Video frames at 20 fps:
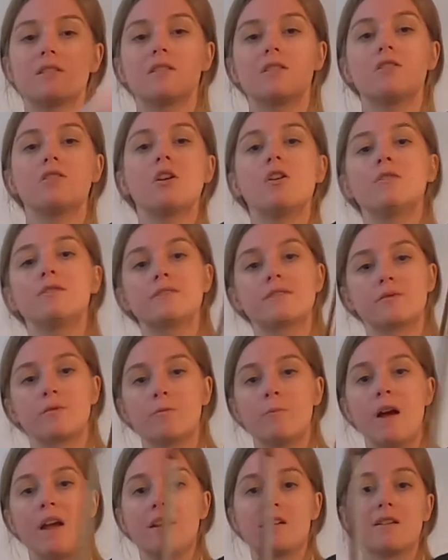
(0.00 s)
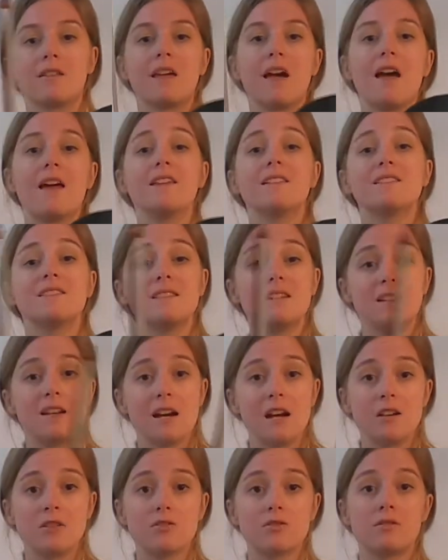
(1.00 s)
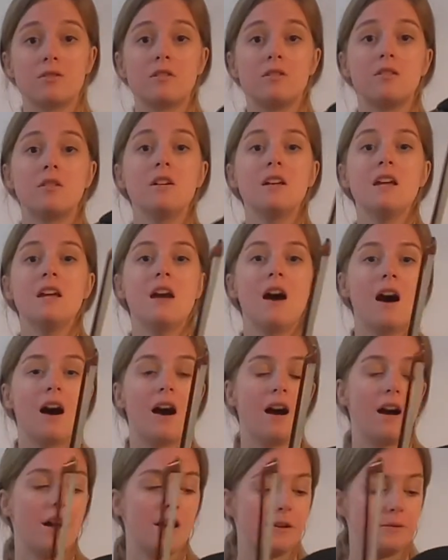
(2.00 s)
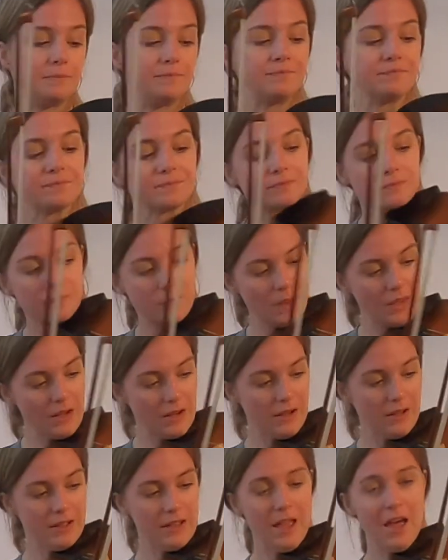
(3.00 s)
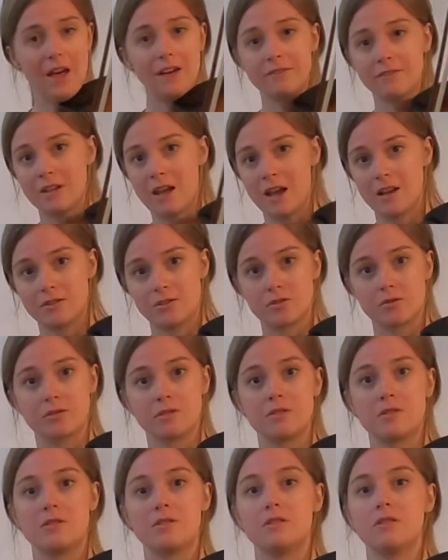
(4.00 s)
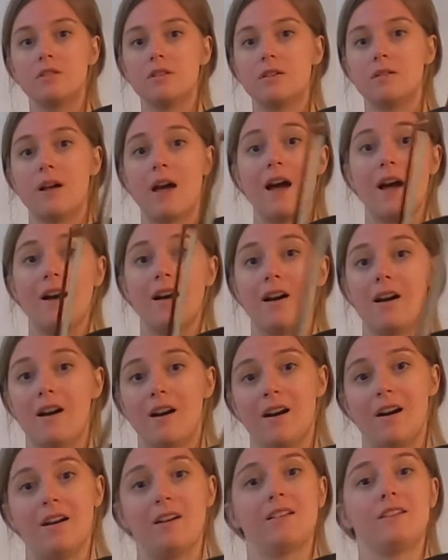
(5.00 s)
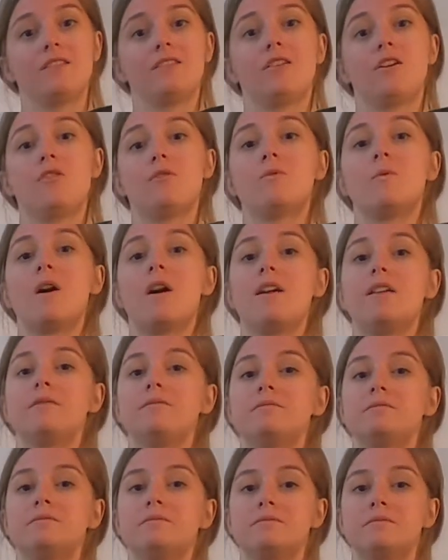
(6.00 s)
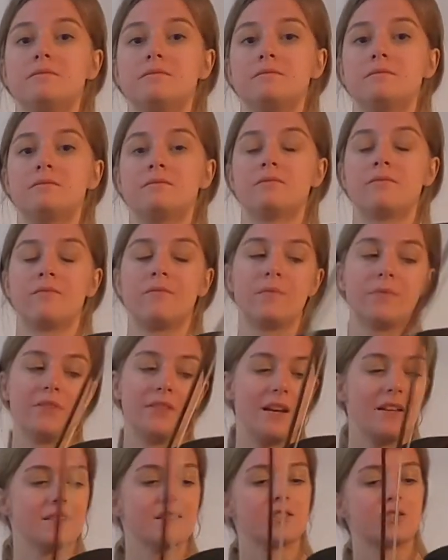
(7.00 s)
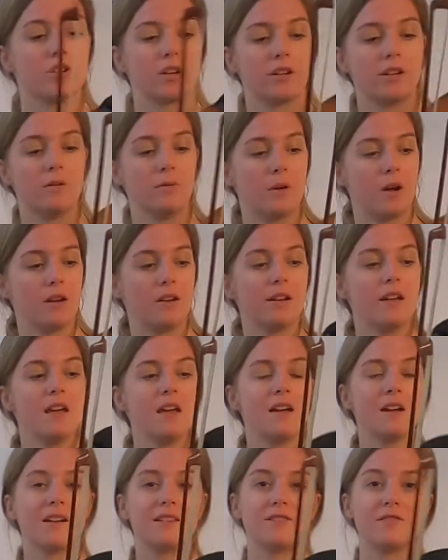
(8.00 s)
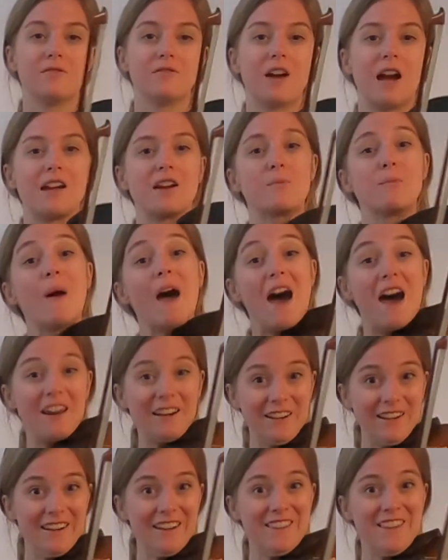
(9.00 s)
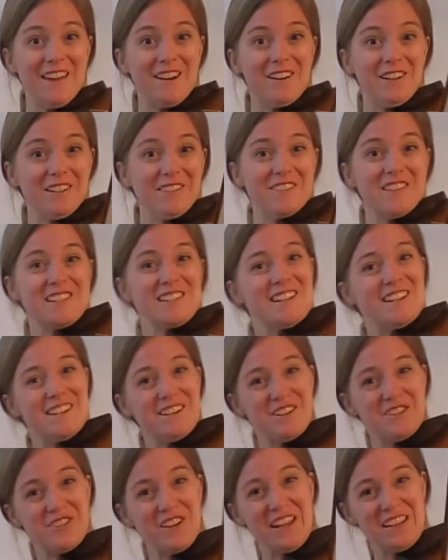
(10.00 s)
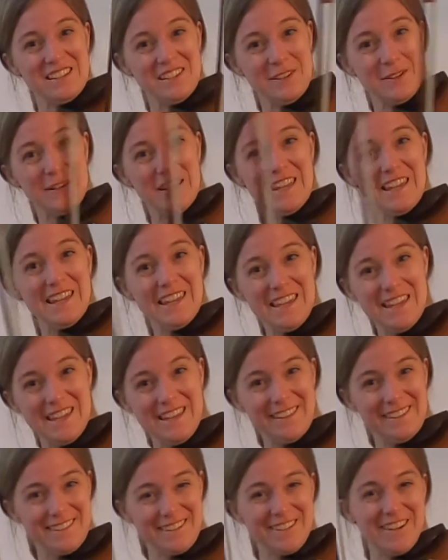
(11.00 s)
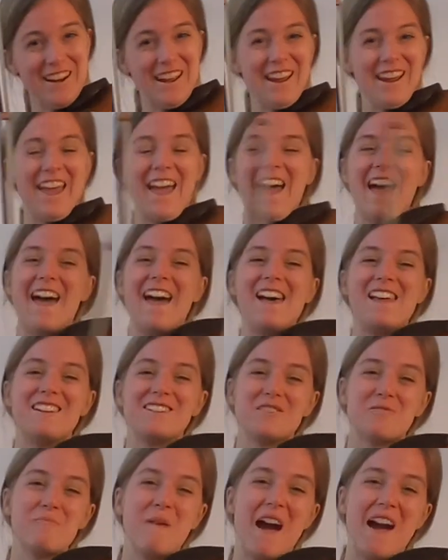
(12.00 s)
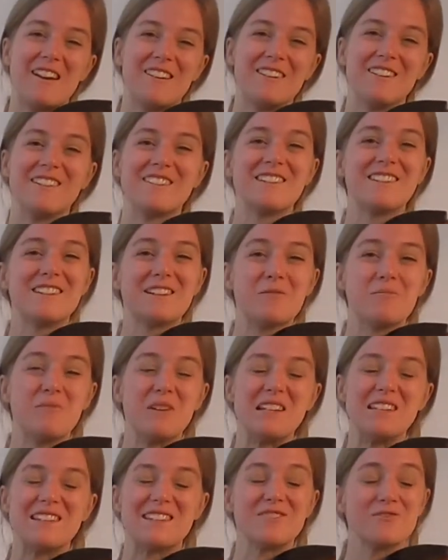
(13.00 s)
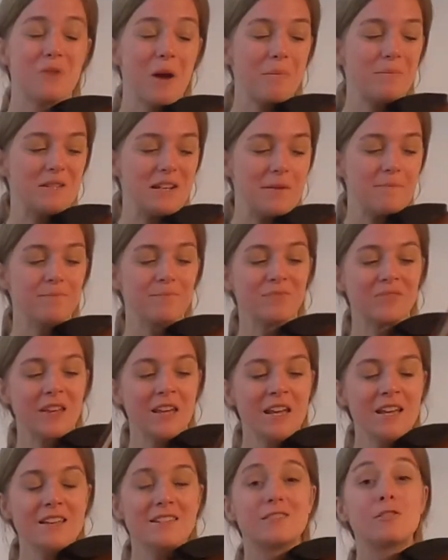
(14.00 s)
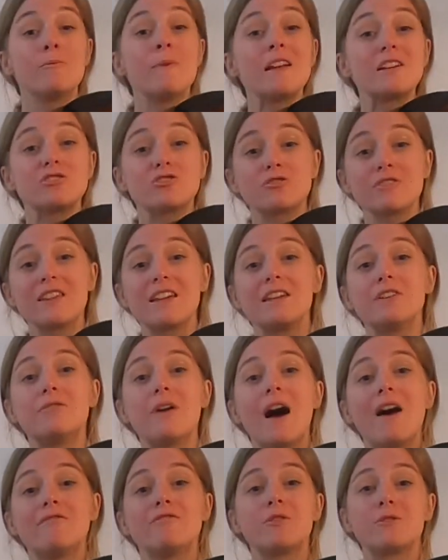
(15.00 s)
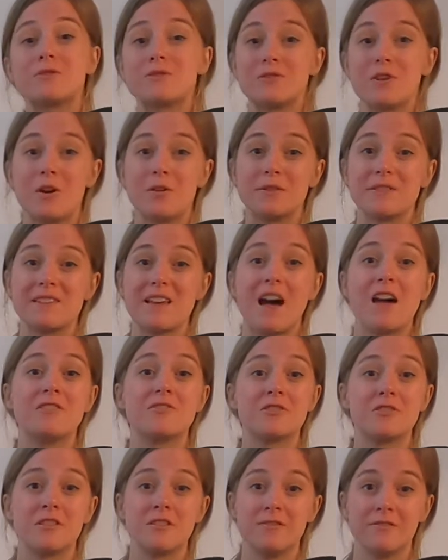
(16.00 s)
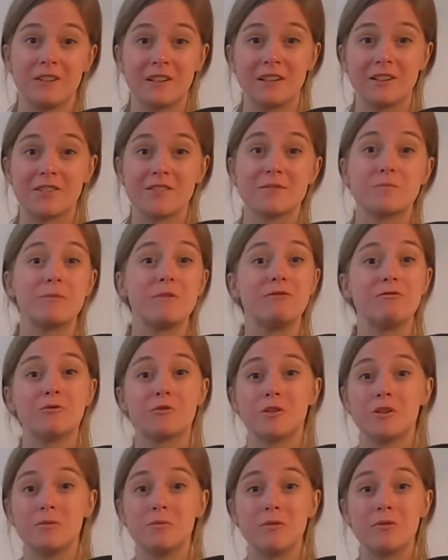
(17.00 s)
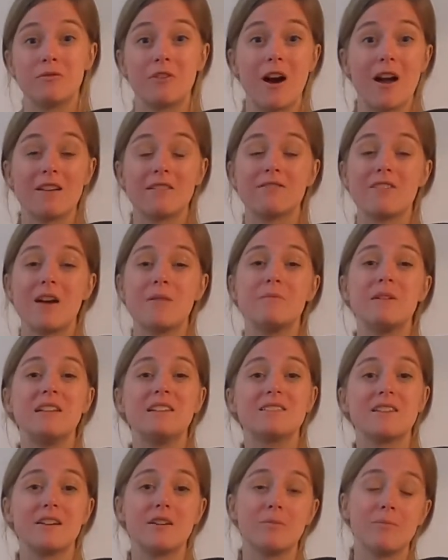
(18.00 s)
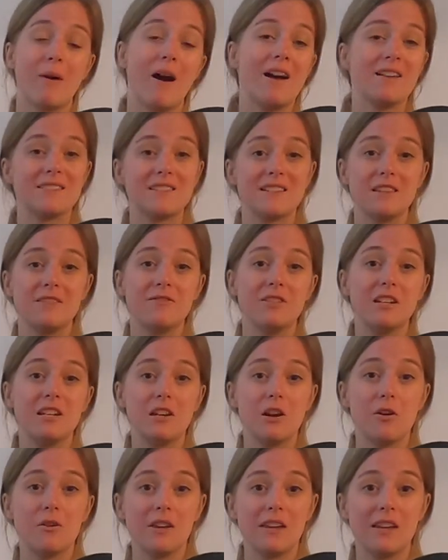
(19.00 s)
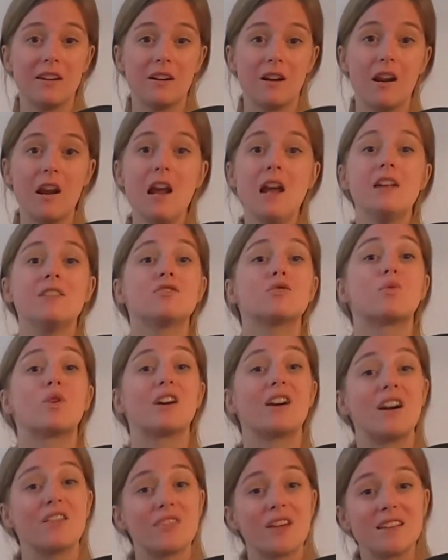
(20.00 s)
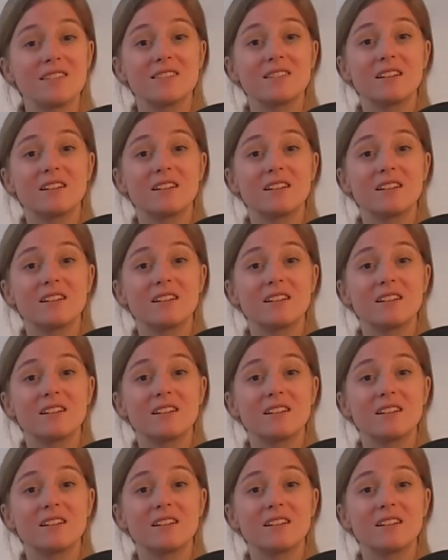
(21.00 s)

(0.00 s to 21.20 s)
the notes. Reminder that C natural, F natural, low 1. That's the tricky one, because you've got your pattern and then all of a sudden you get to an E string and your pattern is a little bit disrupted. So make sure that you have those notes under your fingers before you move on. If that means that you're pausing the video here to work on that